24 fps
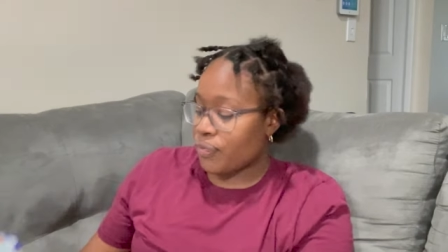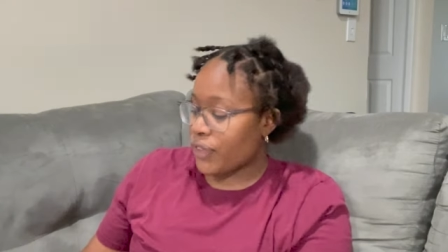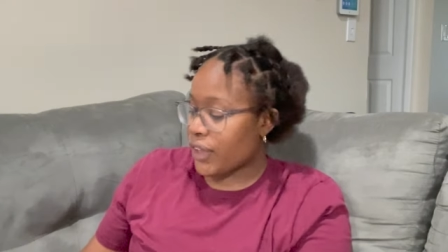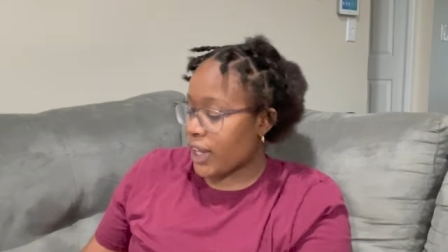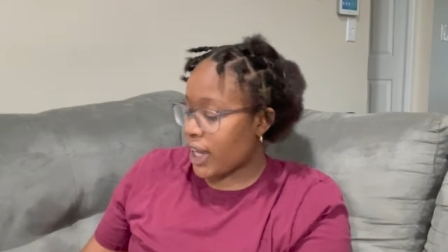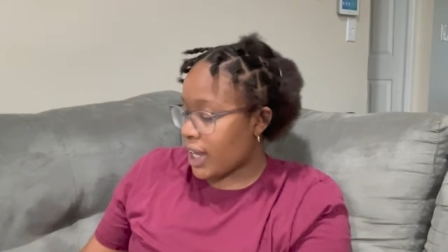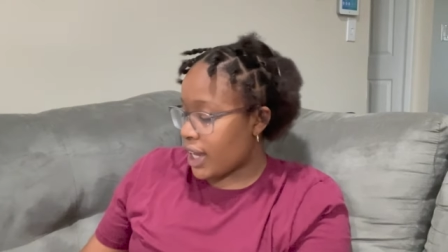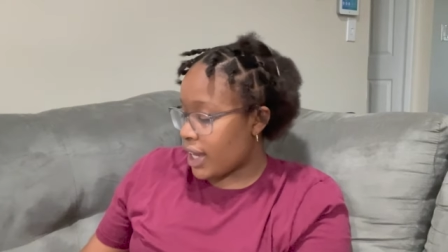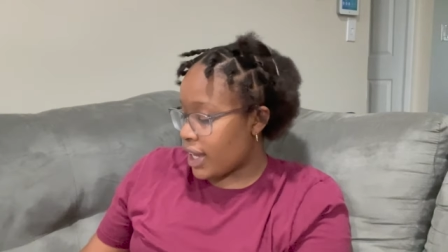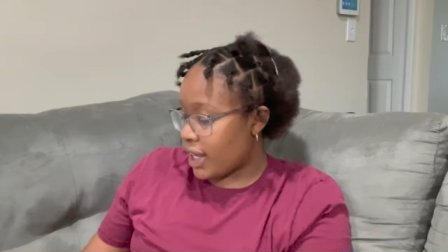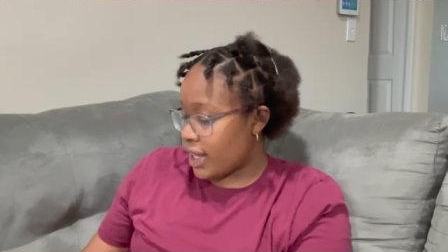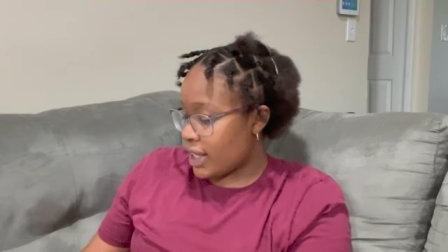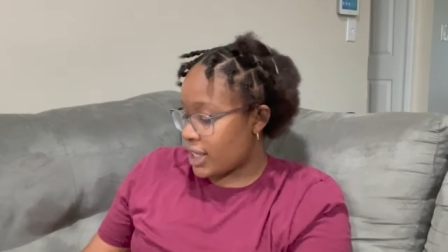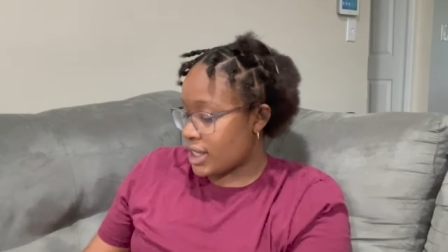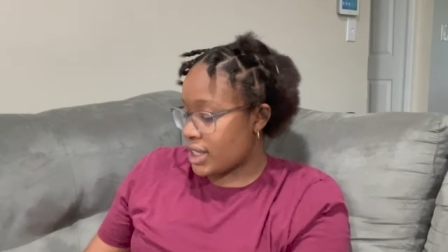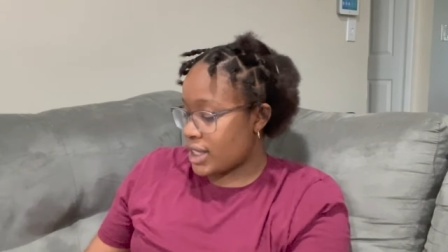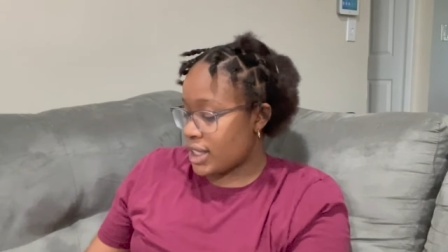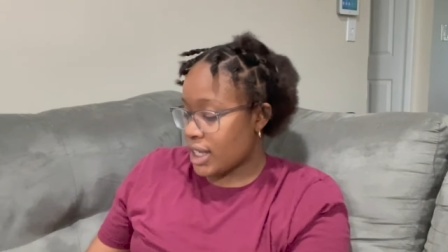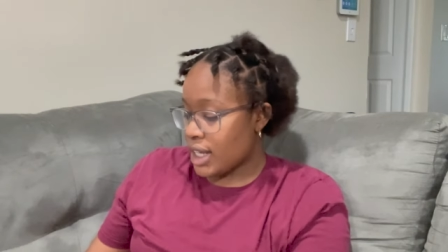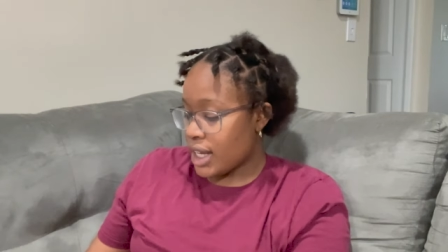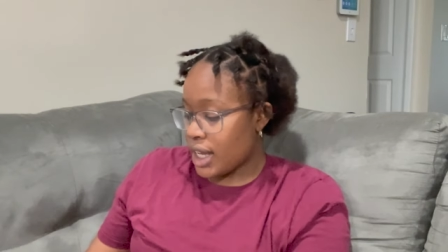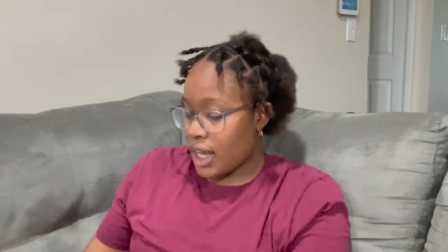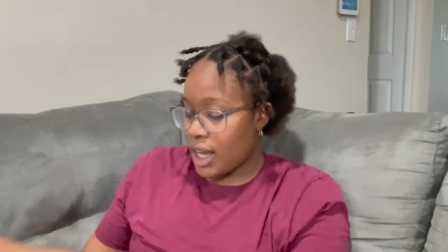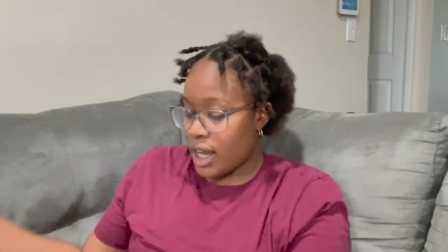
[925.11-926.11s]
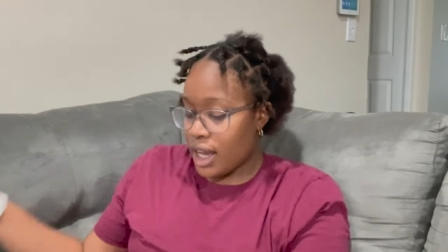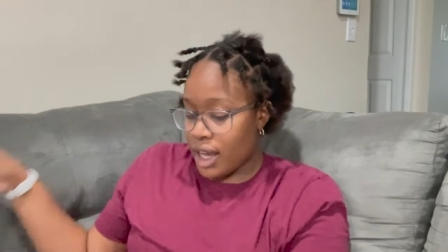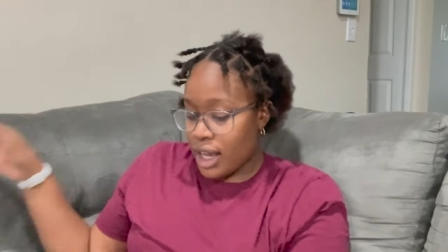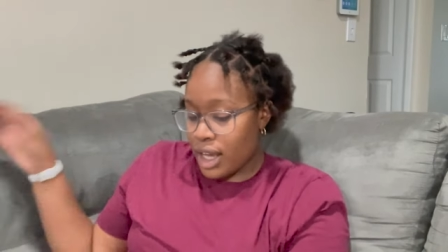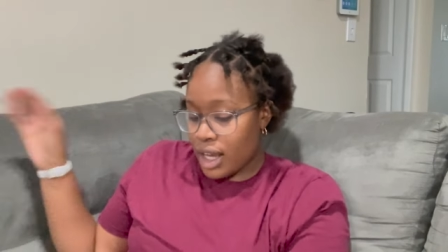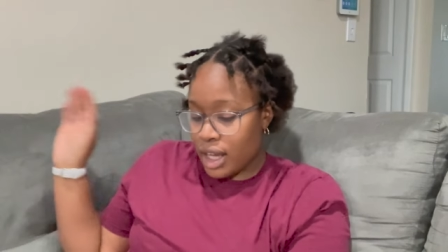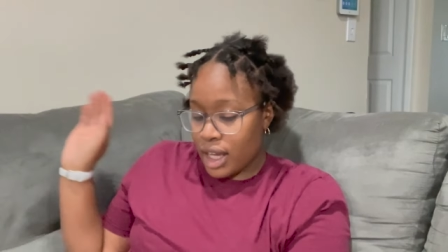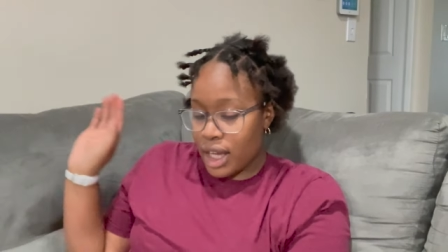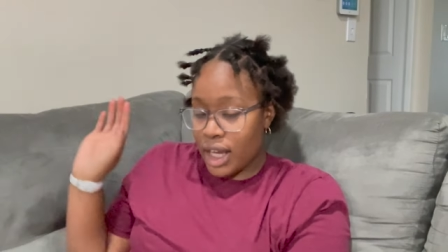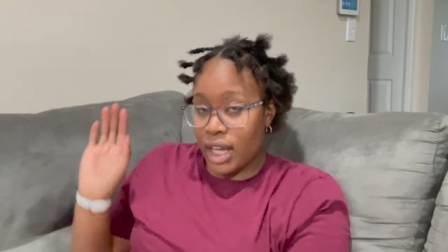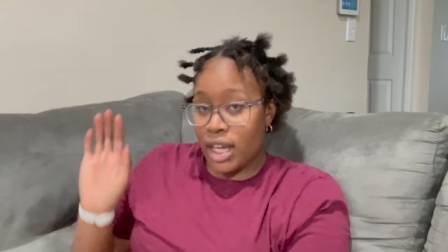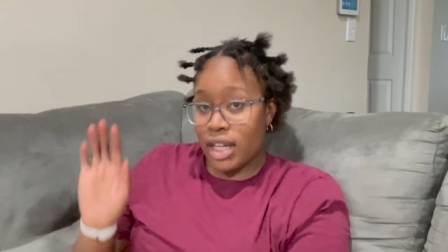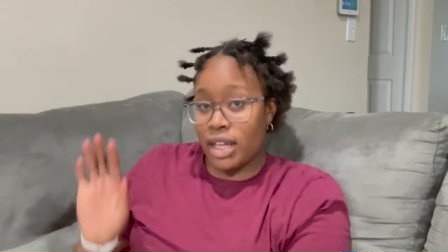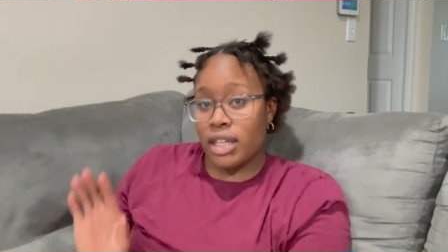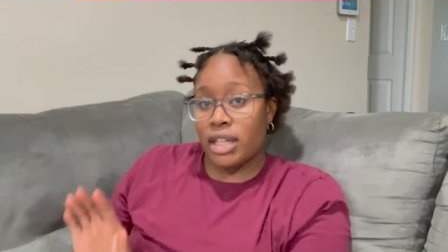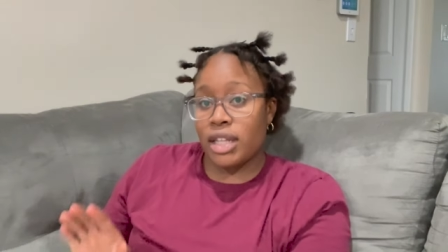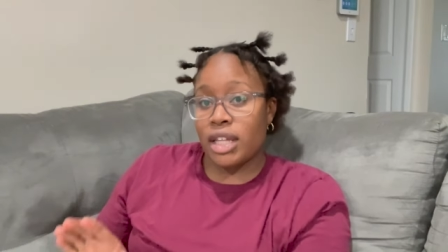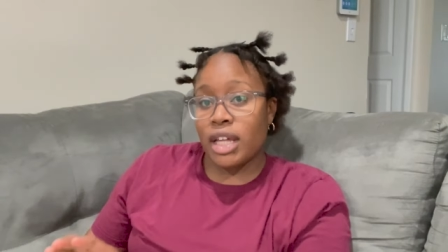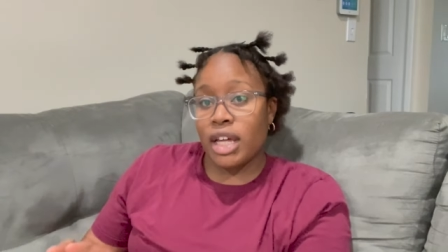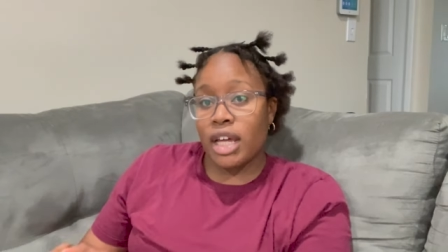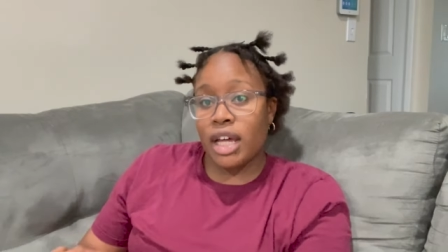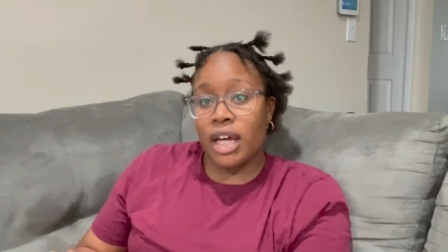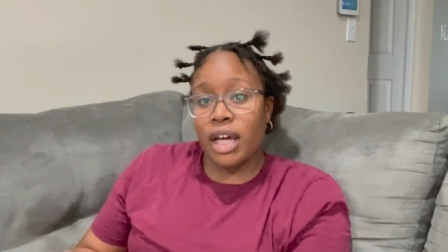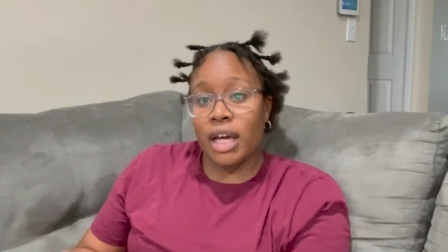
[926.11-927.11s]
And in
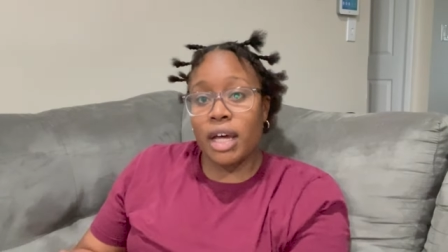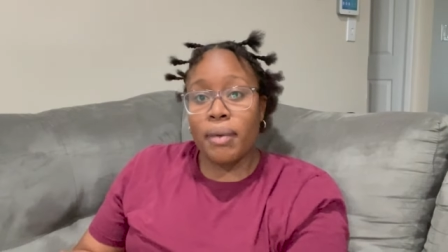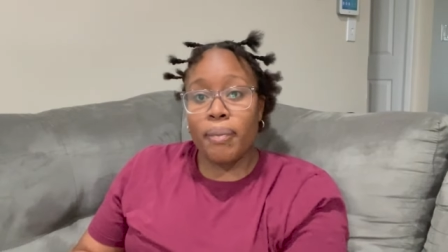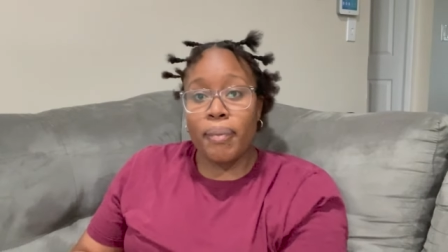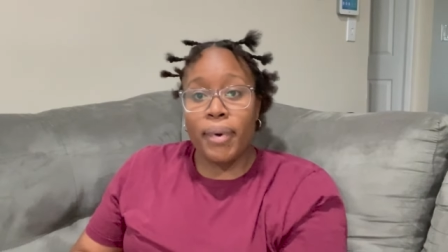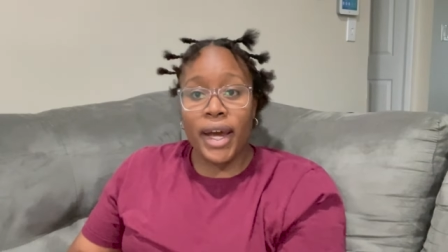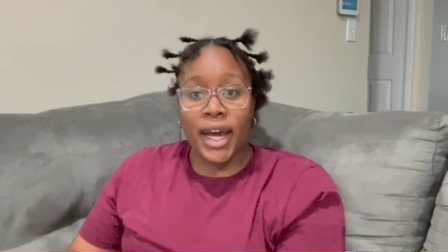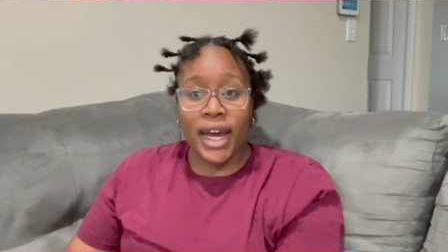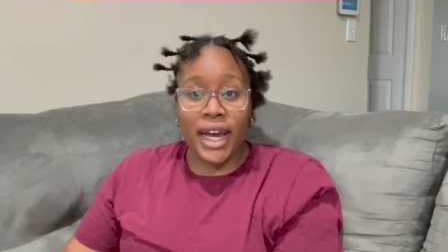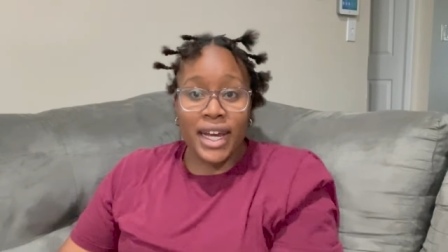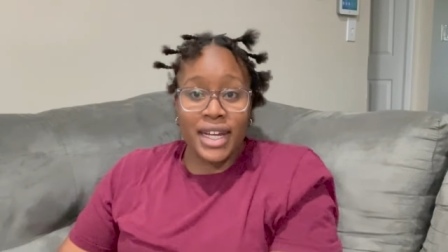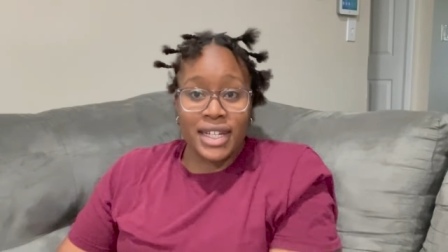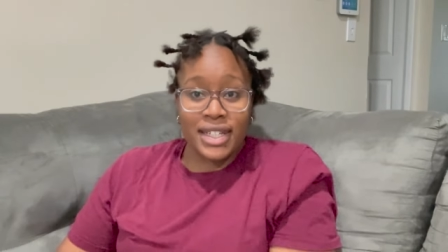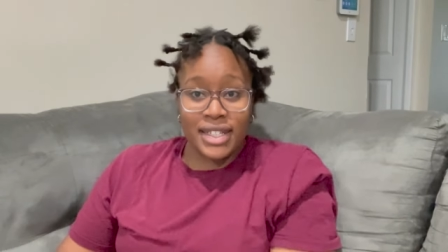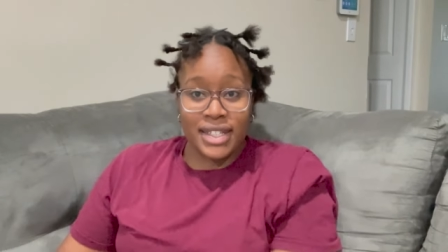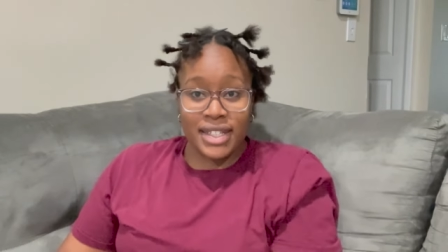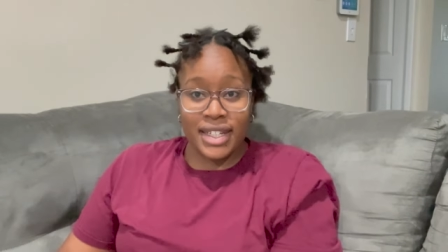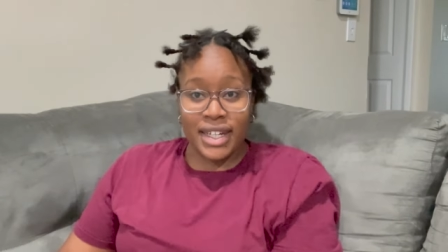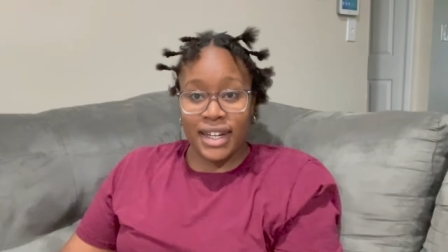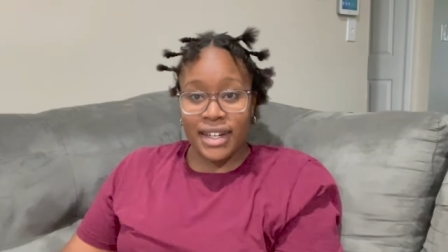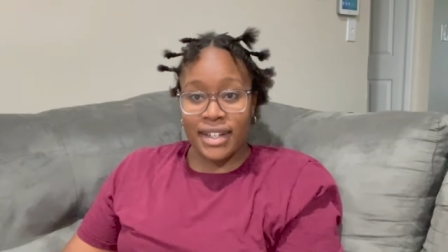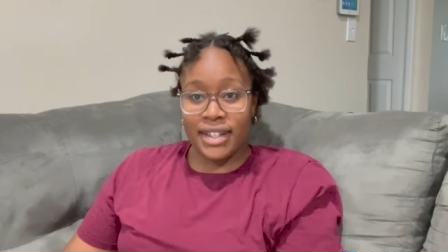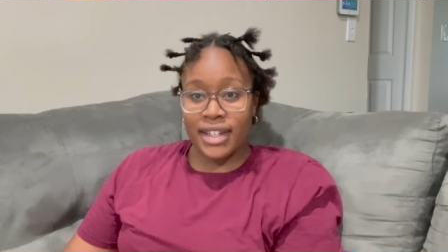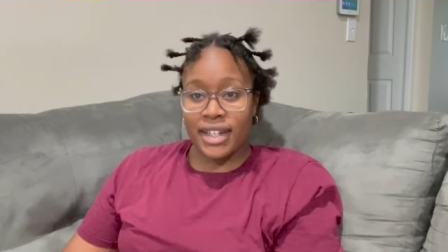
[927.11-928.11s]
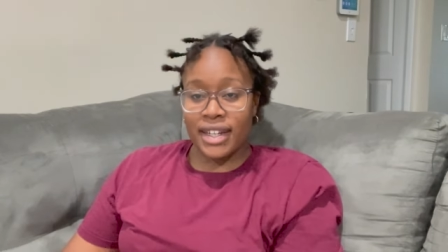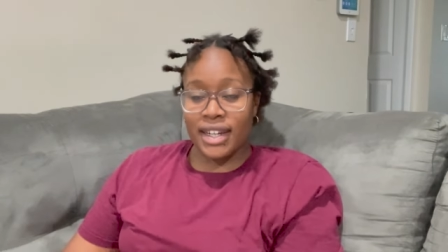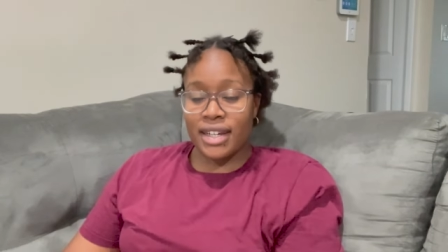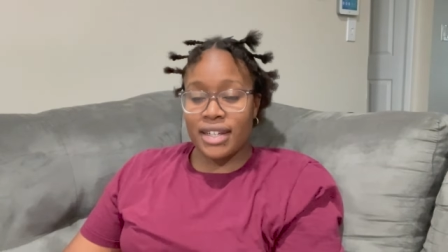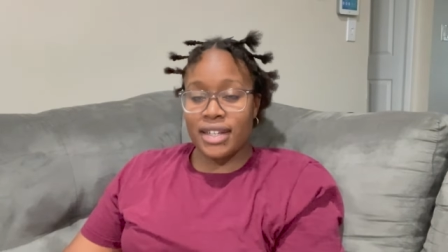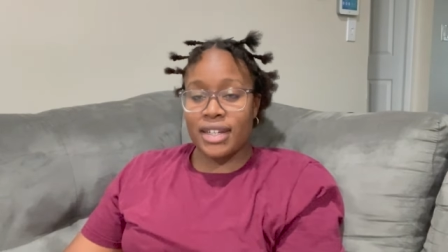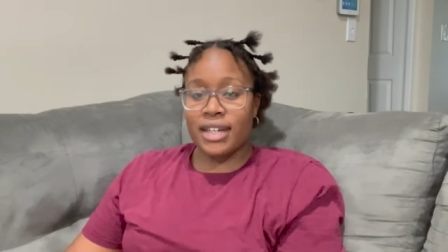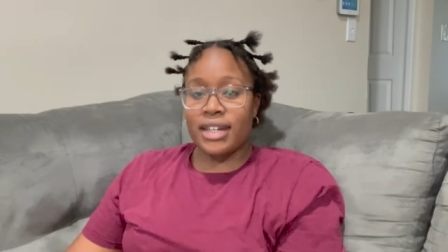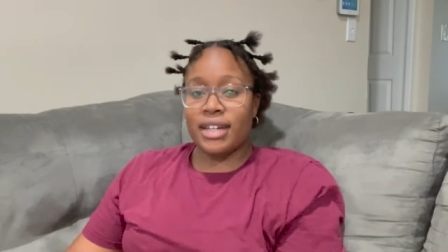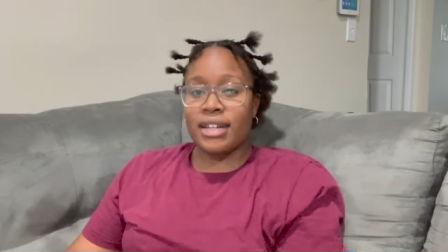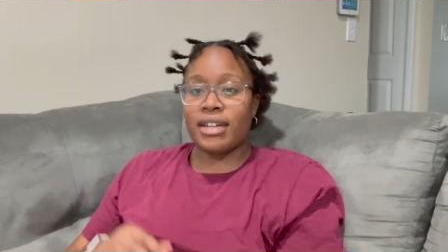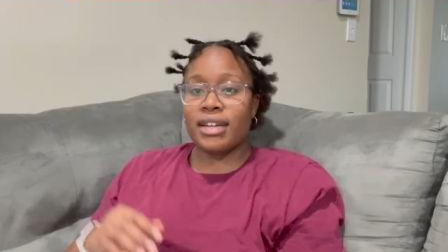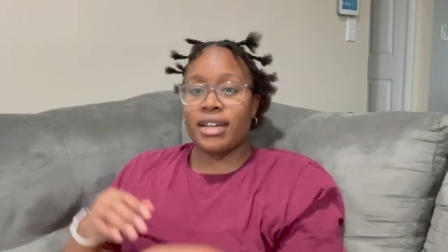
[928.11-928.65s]
the past style that I did,